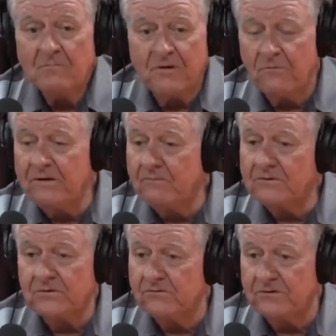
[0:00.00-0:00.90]
But we were
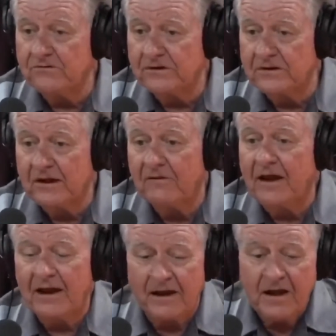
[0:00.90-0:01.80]
serving drinks, and,
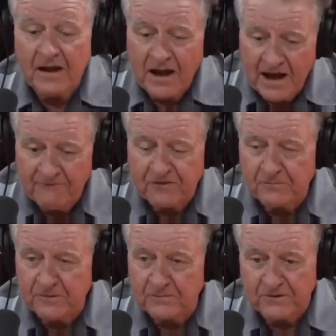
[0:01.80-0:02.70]
and half the
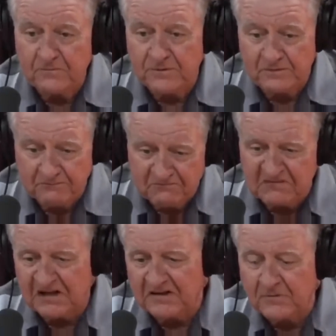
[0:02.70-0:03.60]
people there'd be
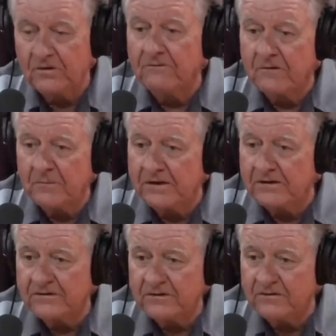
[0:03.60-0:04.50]
10, 12
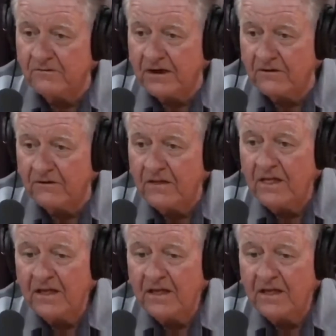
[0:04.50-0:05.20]
comedians sitting around,